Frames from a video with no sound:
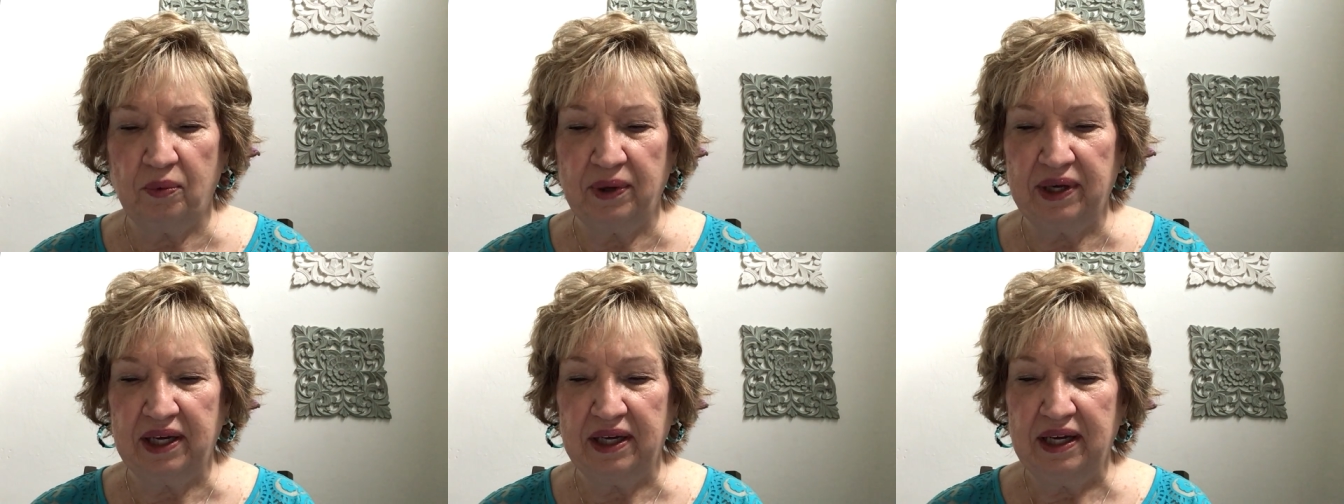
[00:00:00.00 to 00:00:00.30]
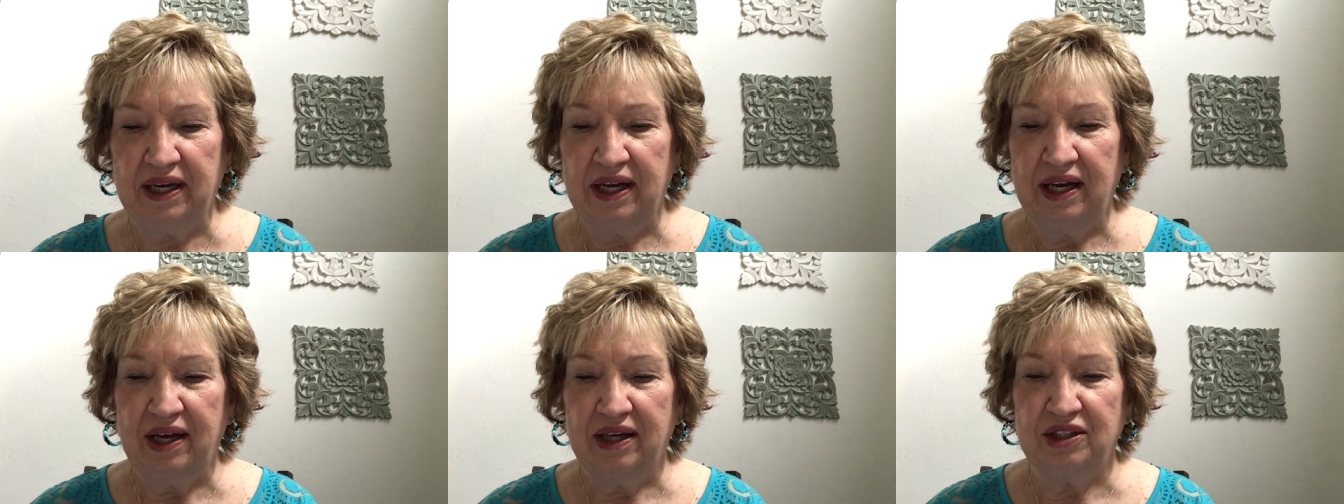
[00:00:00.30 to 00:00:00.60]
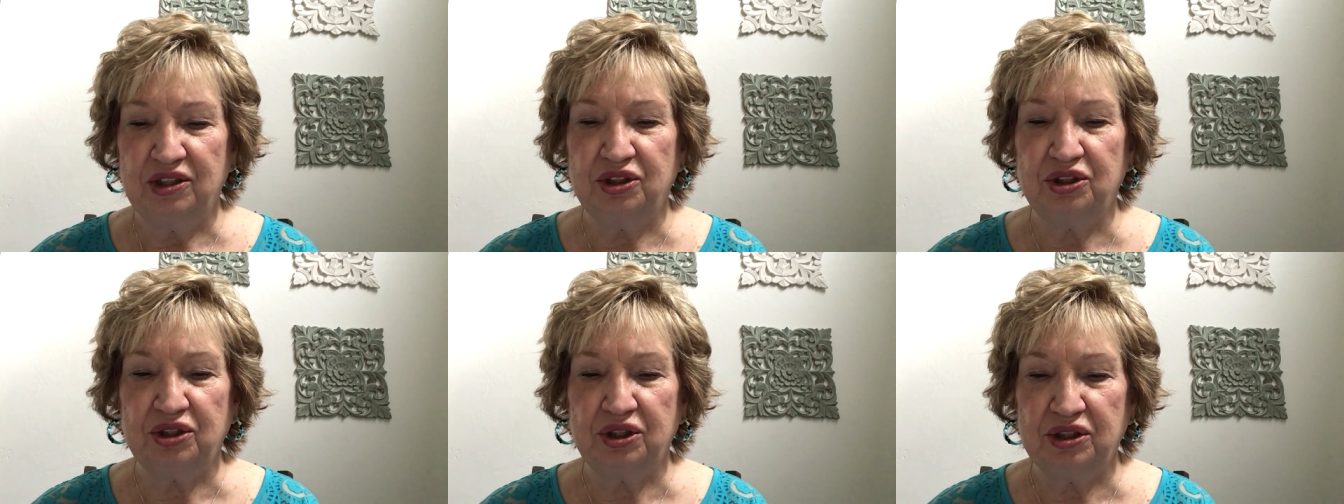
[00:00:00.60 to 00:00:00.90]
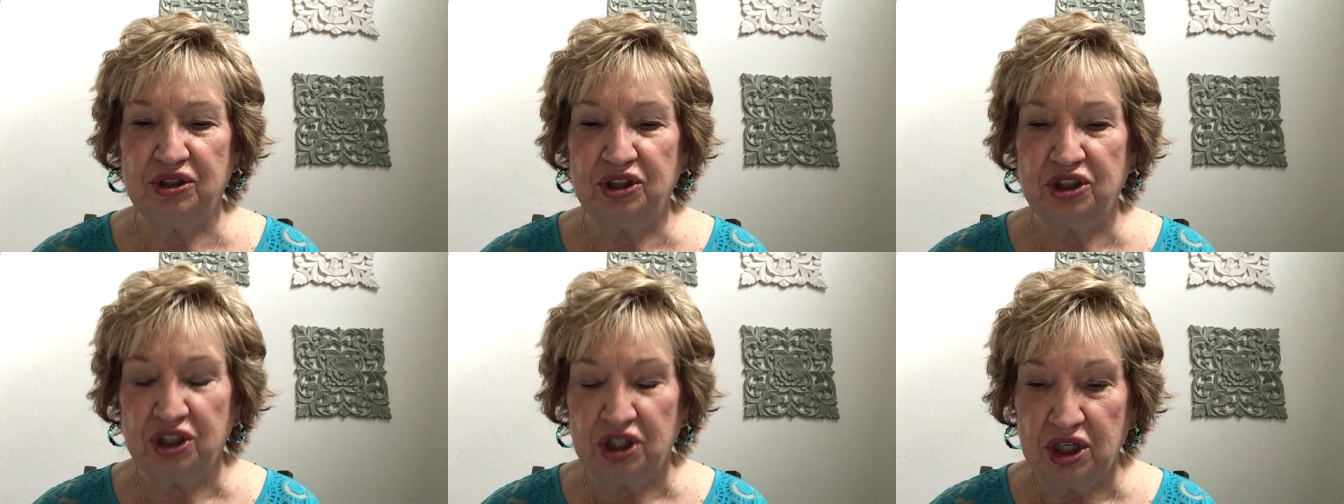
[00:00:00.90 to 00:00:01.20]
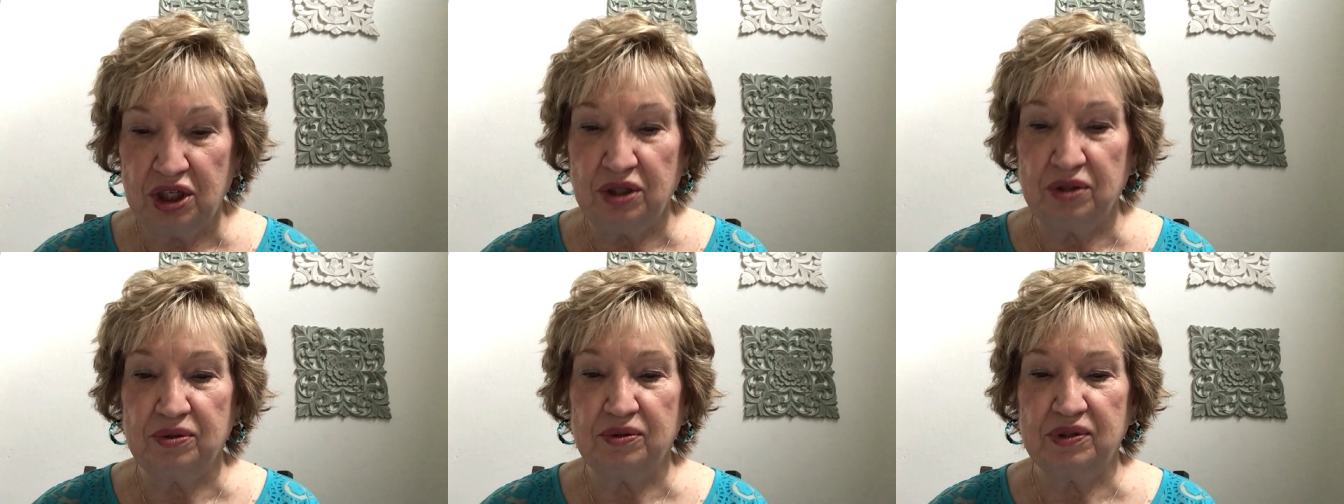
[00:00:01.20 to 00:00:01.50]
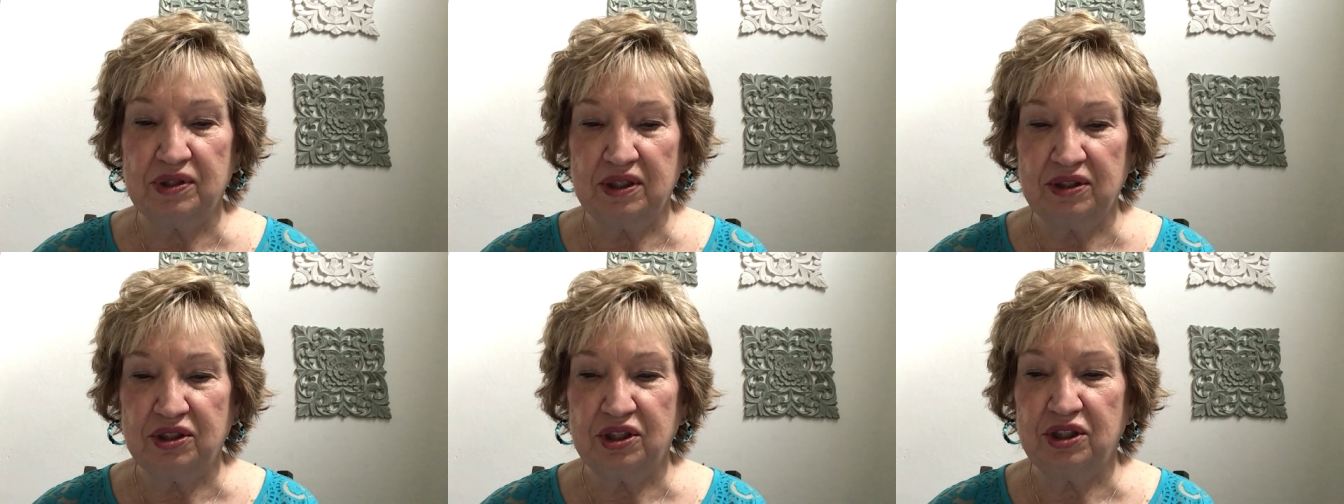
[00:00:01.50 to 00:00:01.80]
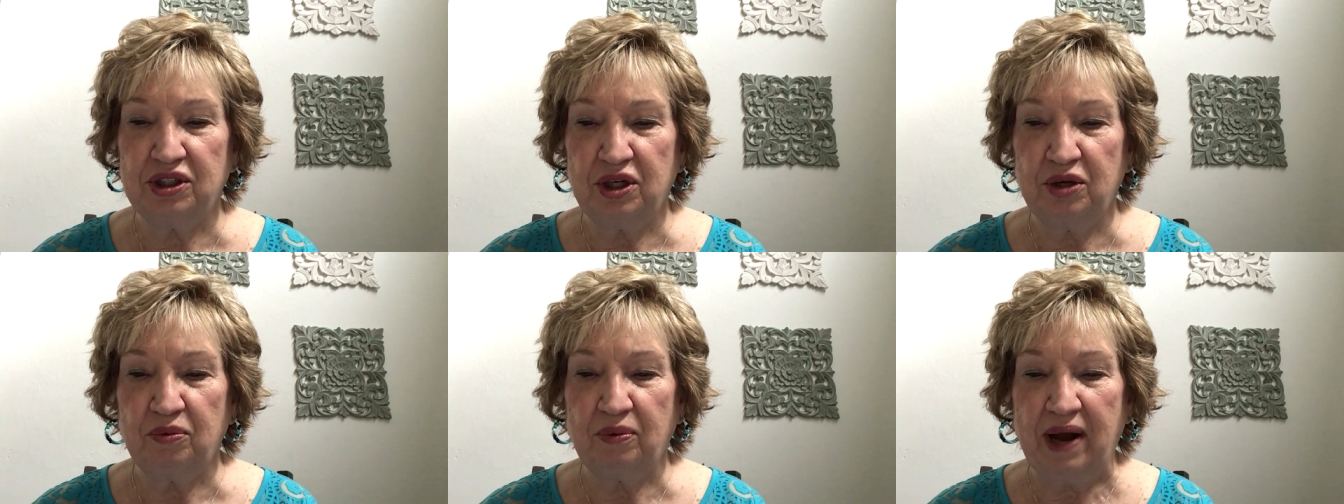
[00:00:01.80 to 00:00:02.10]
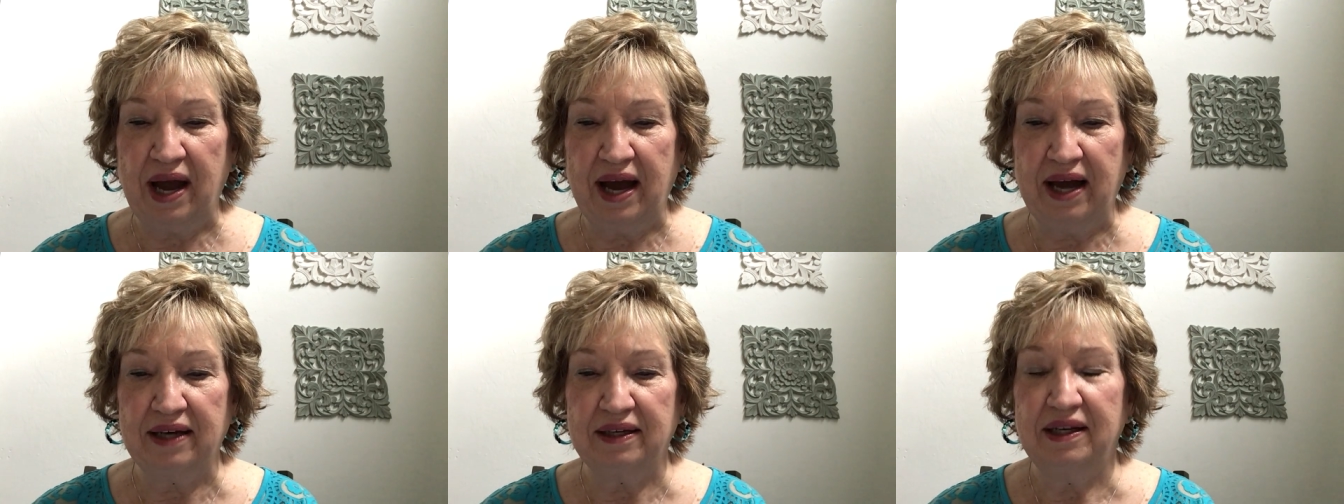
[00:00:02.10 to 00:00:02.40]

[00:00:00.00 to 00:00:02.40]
we should choose to do right